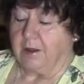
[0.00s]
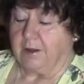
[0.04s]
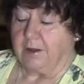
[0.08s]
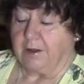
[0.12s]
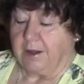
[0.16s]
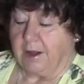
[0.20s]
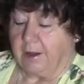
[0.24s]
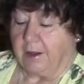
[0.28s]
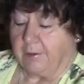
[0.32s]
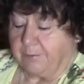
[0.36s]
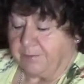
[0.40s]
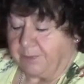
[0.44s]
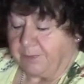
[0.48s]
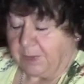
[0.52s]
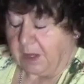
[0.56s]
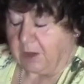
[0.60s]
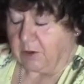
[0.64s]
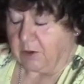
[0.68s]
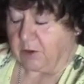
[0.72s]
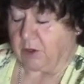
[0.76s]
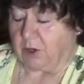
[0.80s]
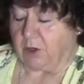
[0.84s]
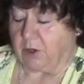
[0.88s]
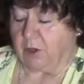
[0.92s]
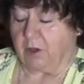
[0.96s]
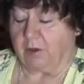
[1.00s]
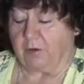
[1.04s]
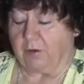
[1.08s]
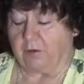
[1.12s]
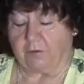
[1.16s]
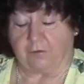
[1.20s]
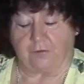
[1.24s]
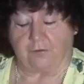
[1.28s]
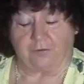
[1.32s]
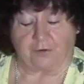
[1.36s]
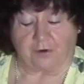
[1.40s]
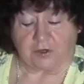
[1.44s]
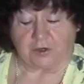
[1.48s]
Now,
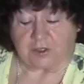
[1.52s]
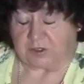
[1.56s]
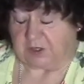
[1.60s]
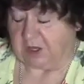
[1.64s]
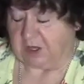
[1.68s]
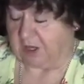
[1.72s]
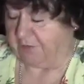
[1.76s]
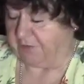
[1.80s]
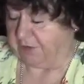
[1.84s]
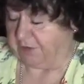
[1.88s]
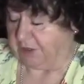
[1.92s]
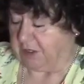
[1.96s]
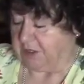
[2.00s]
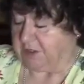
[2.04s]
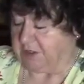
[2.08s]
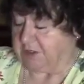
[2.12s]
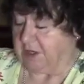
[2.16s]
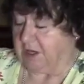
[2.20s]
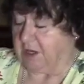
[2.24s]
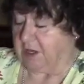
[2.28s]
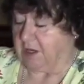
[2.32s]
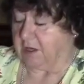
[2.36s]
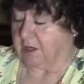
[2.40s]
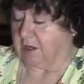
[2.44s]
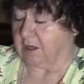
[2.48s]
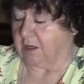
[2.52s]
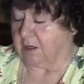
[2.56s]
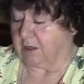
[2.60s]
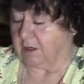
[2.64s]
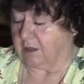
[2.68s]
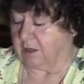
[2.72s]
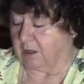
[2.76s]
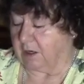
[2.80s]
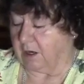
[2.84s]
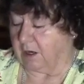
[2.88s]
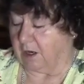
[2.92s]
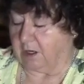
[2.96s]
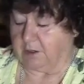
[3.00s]
for safety's sake,
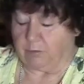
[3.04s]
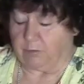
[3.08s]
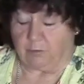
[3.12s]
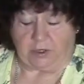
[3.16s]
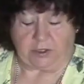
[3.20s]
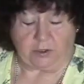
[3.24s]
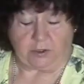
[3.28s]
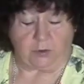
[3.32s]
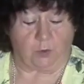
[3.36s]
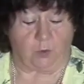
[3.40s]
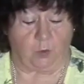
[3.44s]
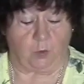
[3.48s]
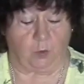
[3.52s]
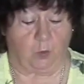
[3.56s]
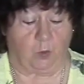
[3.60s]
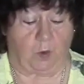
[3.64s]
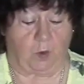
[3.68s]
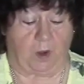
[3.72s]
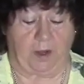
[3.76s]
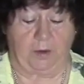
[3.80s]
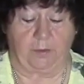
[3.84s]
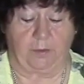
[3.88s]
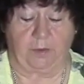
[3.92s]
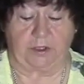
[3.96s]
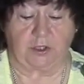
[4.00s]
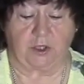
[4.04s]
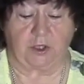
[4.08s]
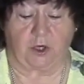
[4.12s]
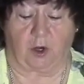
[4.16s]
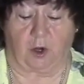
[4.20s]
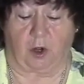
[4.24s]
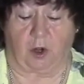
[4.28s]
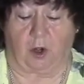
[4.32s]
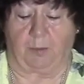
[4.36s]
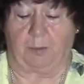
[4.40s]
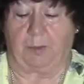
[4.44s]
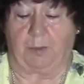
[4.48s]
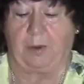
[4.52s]
I went
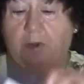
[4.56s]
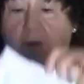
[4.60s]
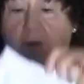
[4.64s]
up